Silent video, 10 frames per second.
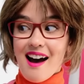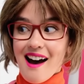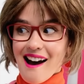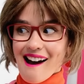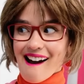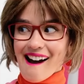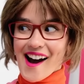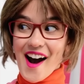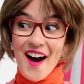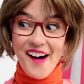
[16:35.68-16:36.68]
Oh,
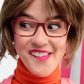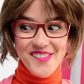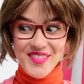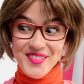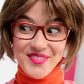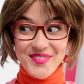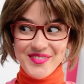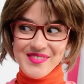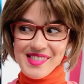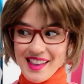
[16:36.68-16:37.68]
Justin! Check
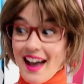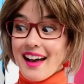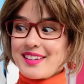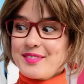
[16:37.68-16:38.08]
this out!